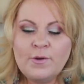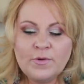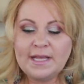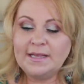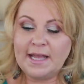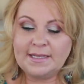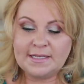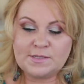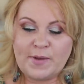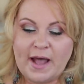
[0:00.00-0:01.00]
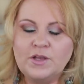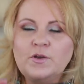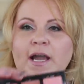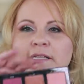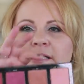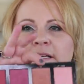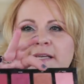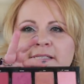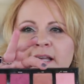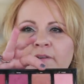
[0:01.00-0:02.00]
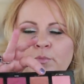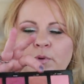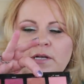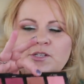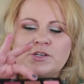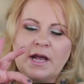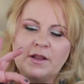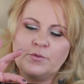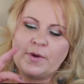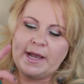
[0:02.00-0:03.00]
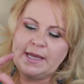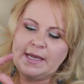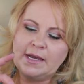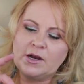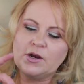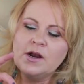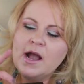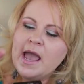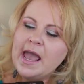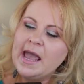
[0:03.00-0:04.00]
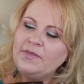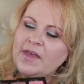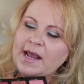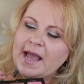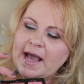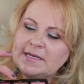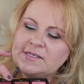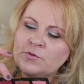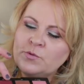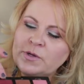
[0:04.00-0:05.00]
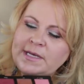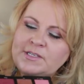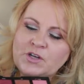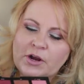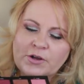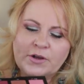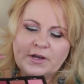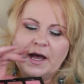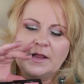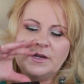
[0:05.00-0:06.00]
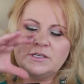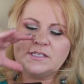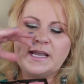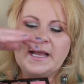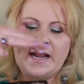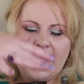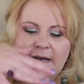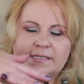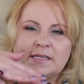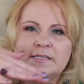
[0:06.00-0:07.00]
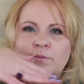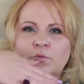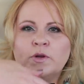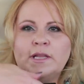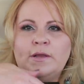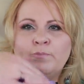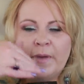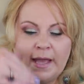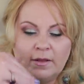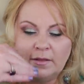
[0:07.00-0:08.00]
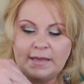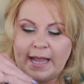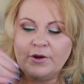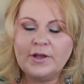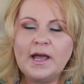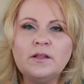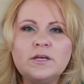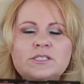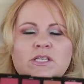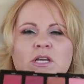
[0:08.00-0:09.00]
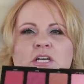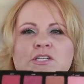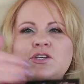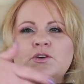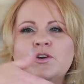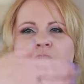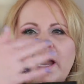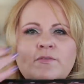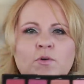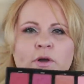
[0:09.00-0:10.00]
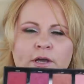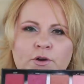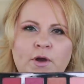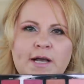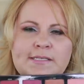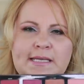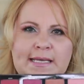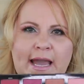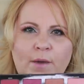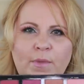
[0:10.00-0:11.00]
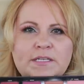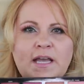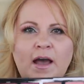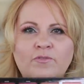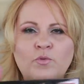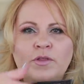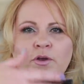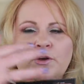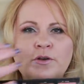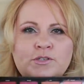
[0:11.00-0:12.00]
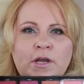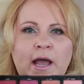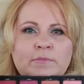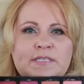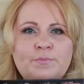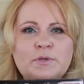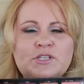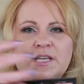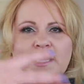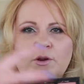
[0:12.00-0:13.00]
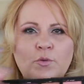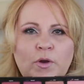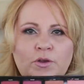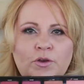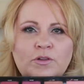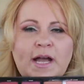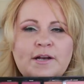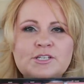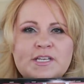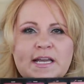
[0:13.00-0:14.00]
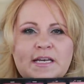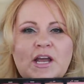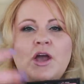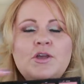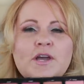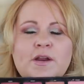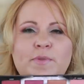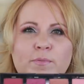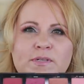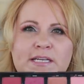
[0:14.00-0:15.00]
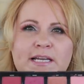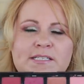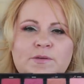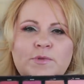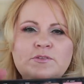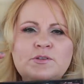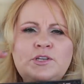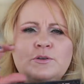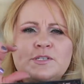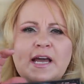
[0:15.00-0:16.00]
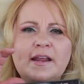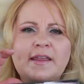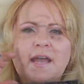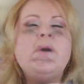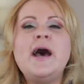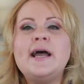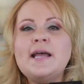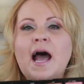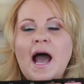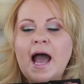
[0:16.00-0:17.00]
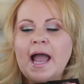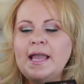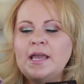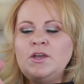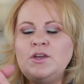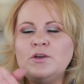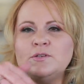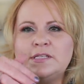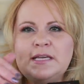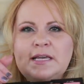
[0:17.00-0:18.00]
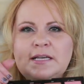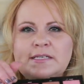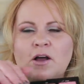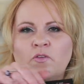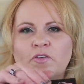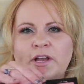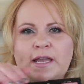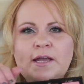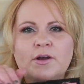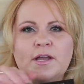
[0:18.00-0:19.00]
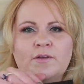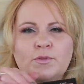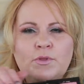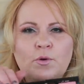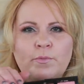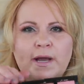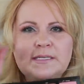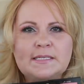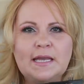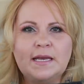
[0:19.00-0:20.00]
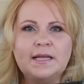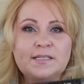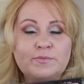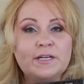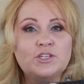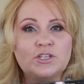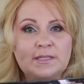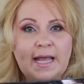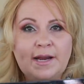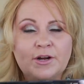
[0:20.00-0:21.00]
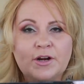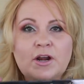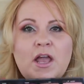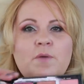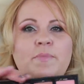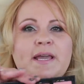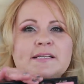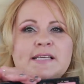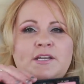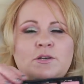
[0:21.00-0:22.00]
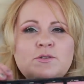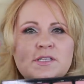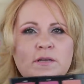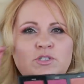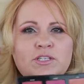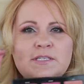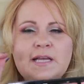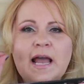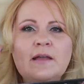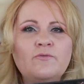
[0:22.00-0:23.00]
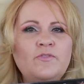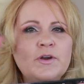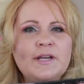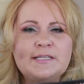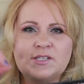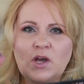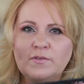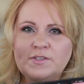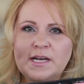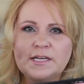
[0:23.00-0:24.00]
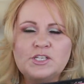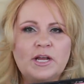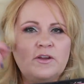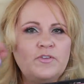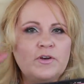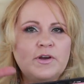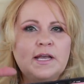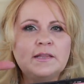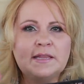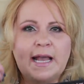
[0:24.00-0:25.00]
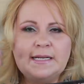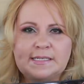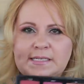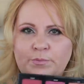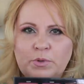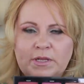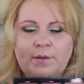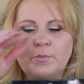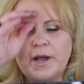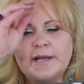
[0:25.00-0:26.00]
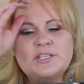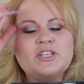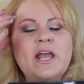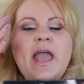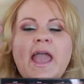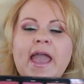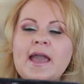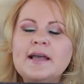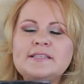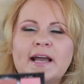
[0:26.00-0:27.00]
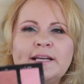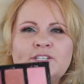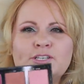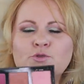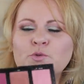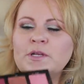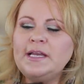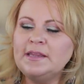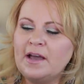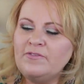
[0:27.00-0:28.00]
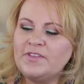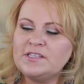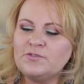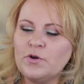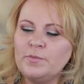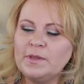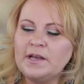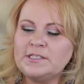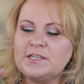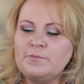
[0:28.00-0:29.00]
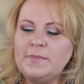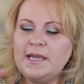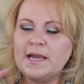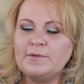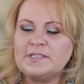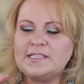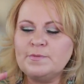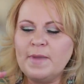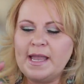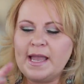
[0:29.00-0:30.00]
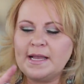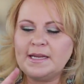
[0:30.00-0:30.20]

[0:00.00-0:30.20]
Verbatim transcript: really like this palette, you guys. It does have a bronzer color right here, and then it has really darker colors. It has some really pale, lighter colors. So you're kind of going across the gamut of whether you're um, deeper skinned or whether you're lighter skinned. You're going to be able to get some use, use out of that. But now I use these over here, even though my skin is much lighter, because I use them just a very soft touch and a very light stippling brush. And I just really love this formula. To me, I stick my hand